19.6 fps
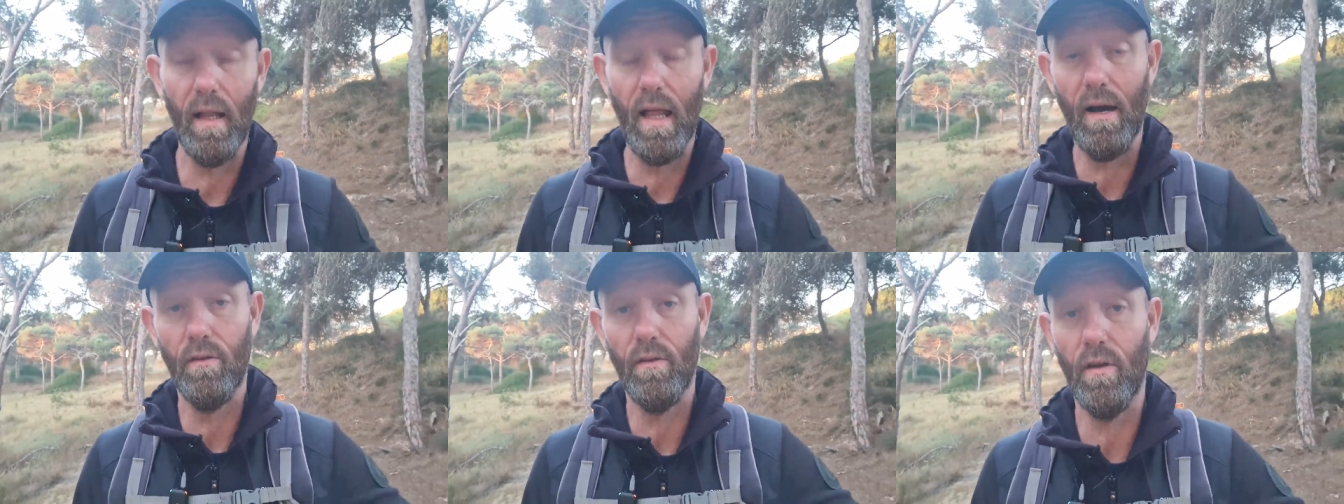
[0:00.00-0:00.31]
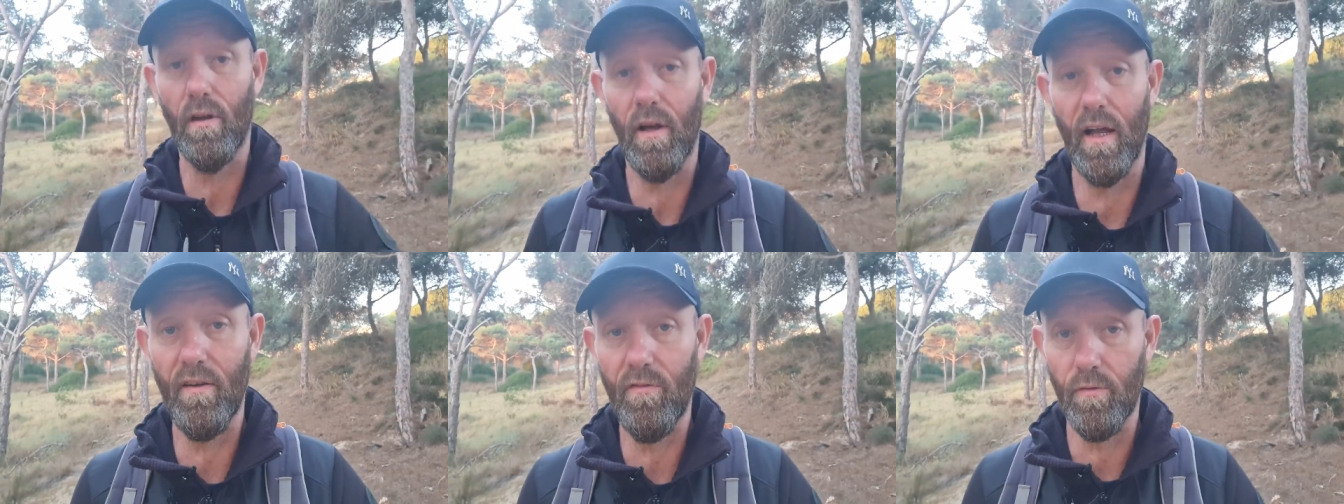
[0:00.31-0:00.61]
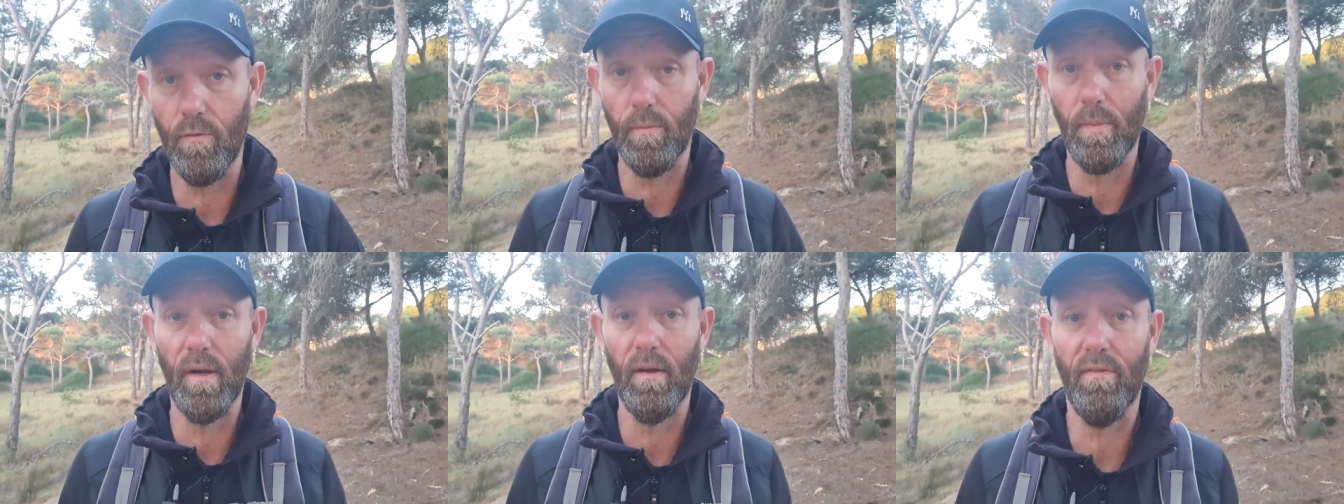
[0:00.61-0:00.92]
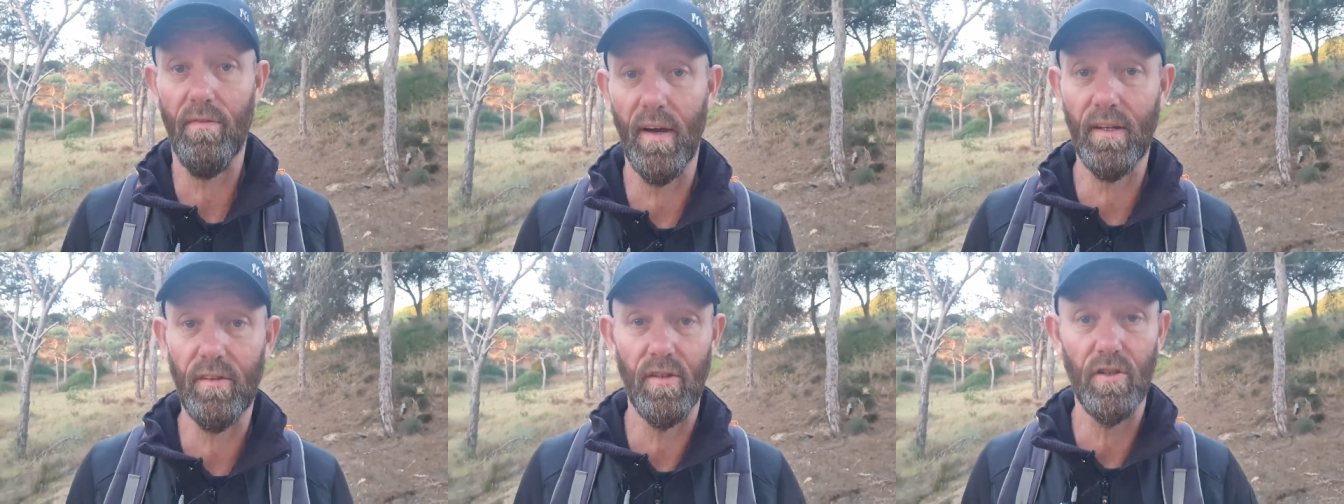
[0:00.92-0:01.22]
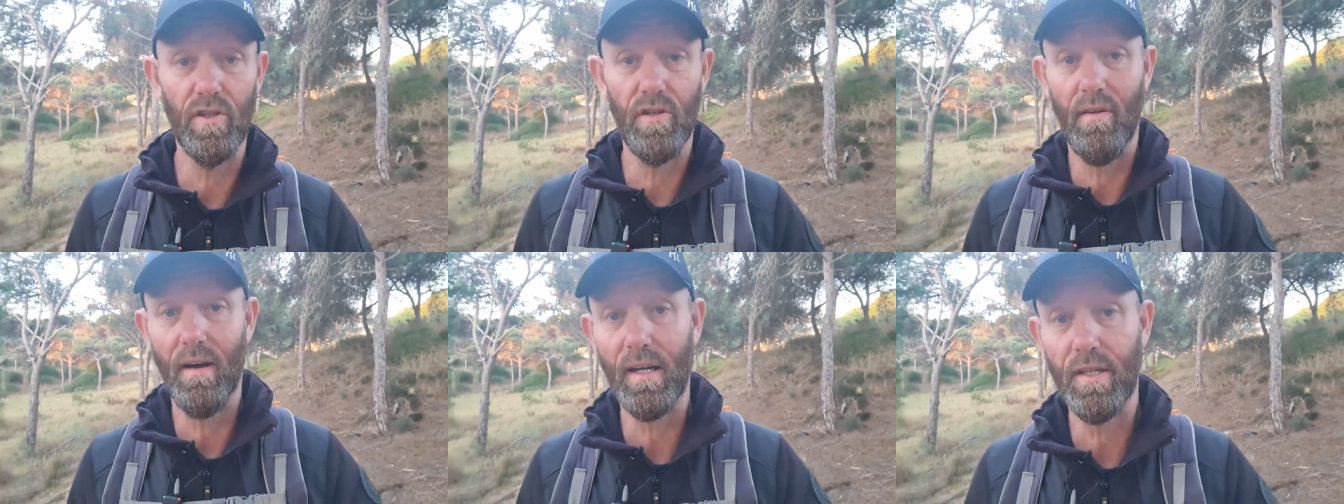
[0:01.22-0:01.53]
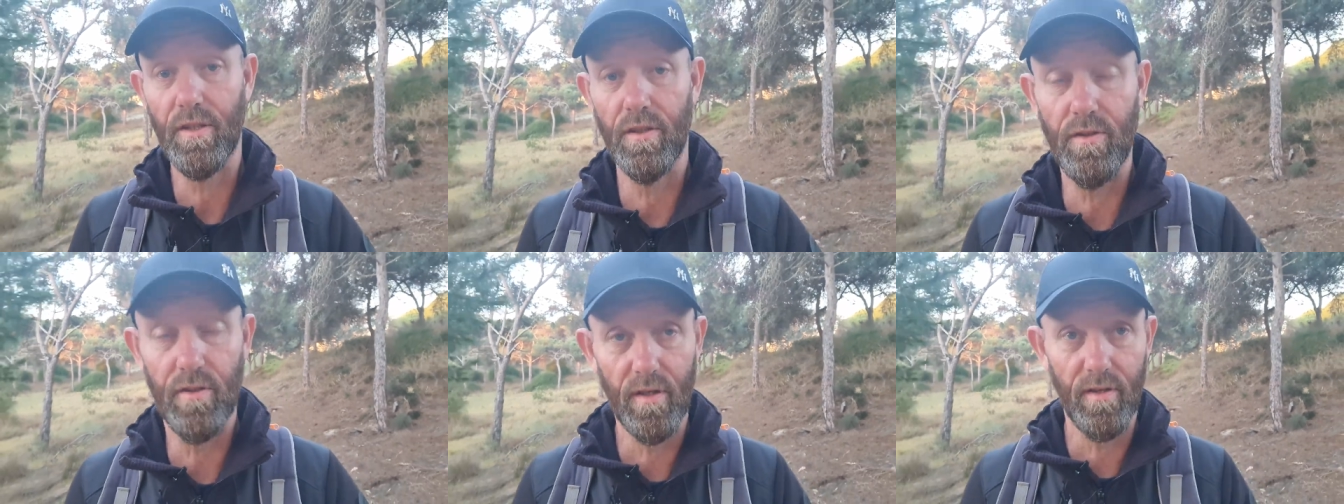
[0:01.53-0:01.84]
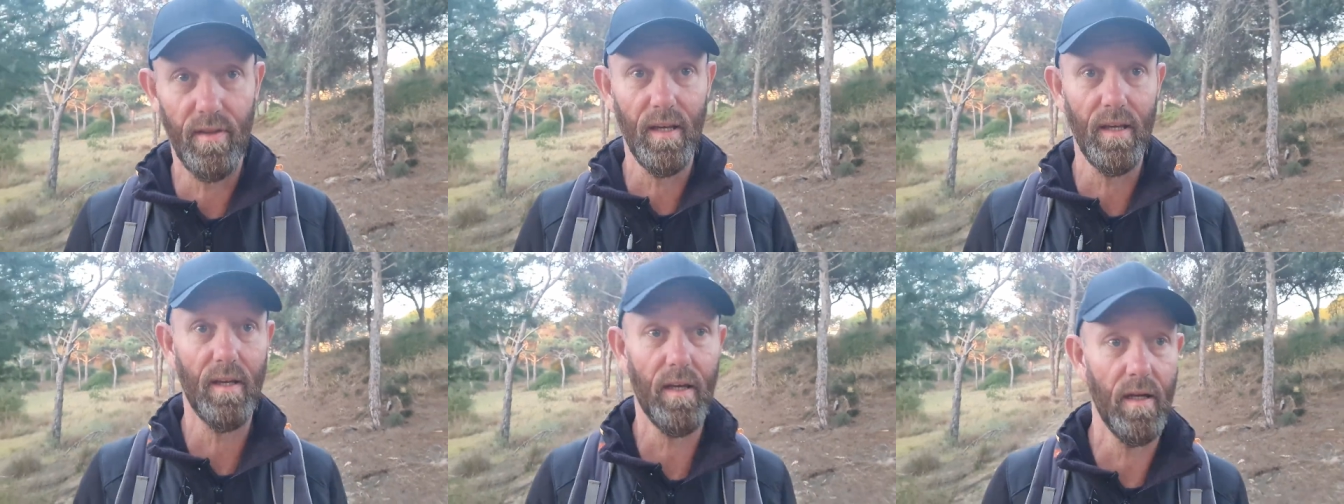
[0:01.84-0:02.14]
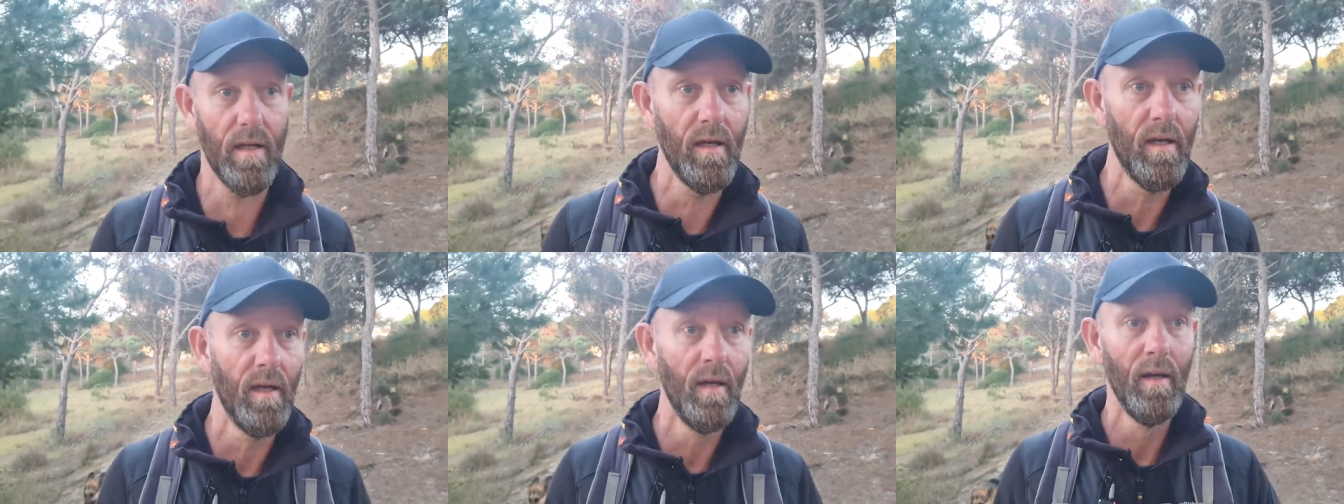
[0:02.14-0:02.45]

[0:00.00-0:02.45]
how your life has been affected, your actions, your thinking,